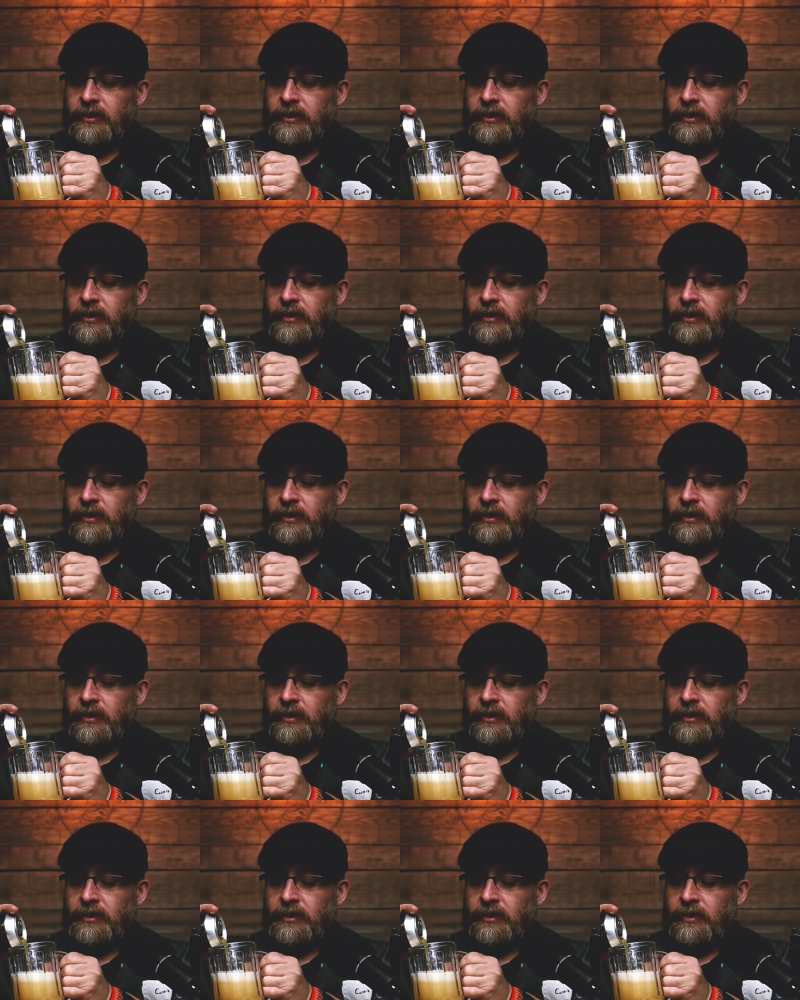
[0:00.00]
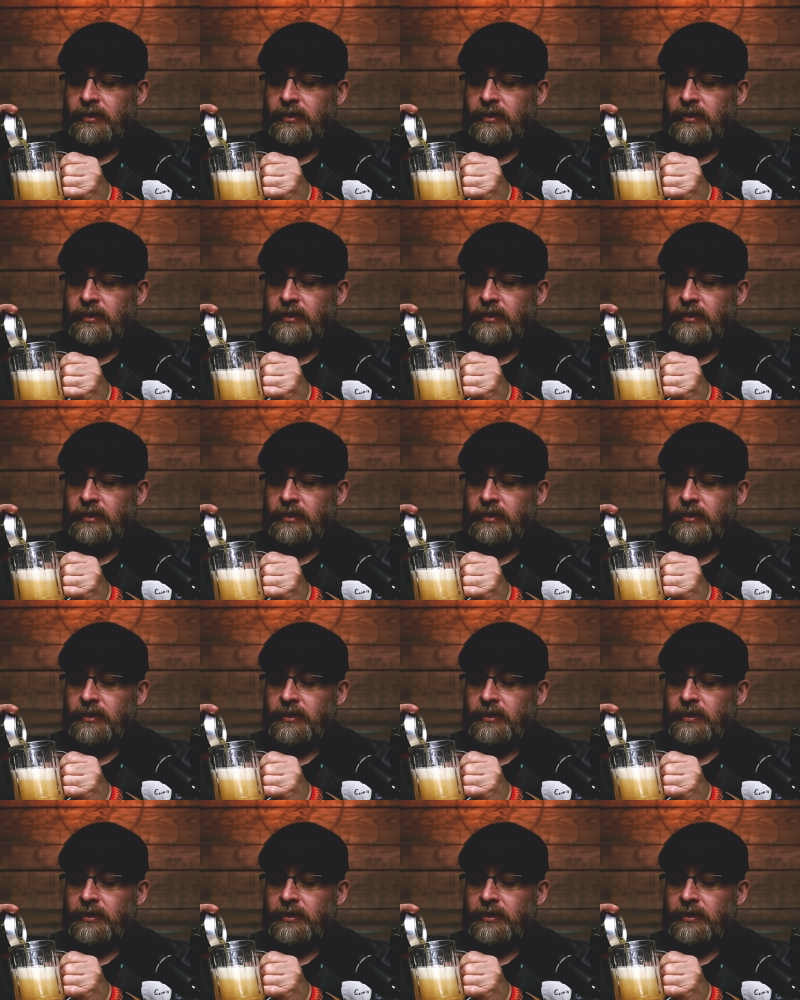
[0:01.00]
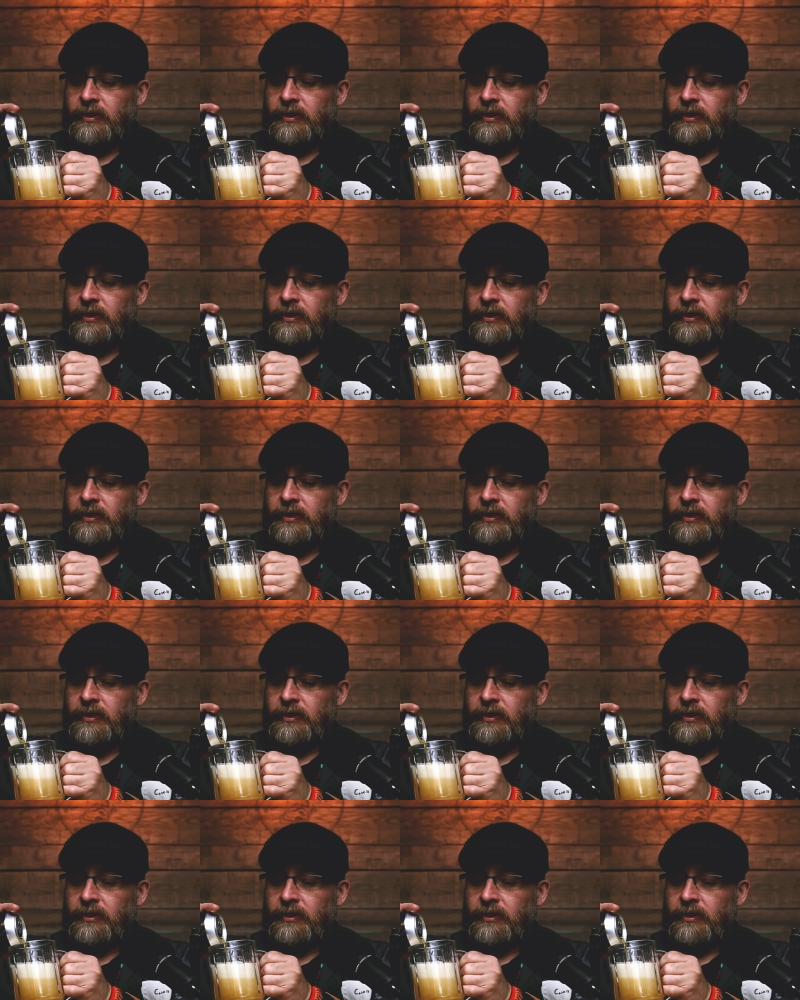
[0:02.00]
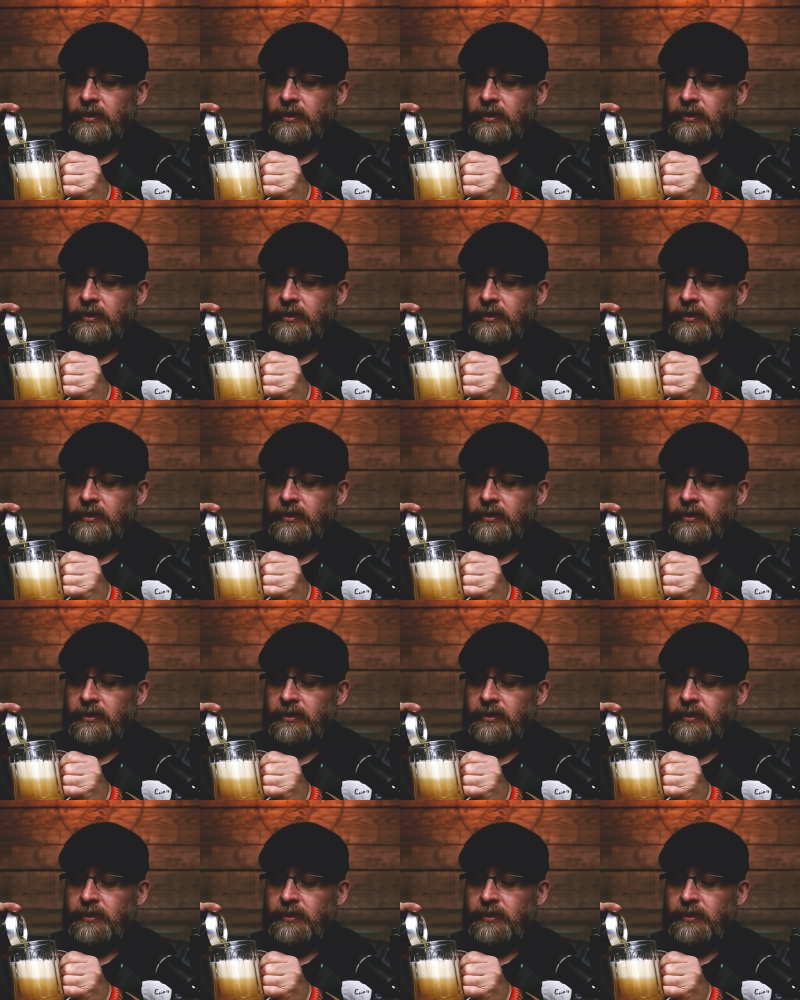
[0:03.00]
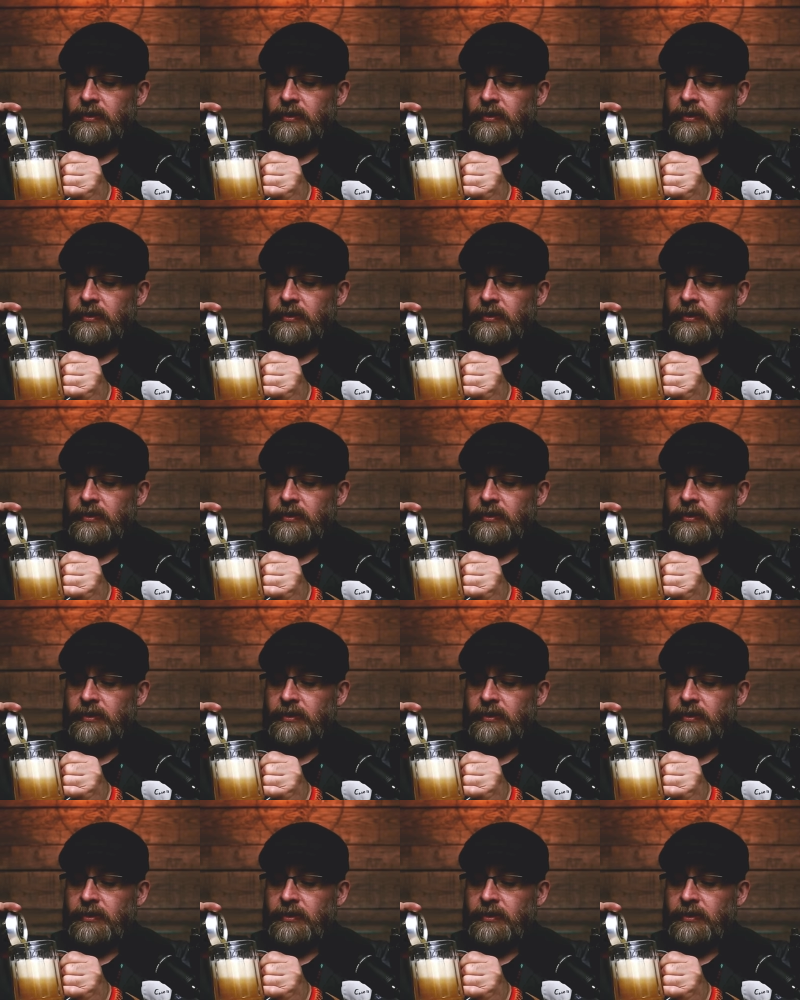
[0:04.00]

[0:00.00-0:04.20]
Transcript: (no one is talking)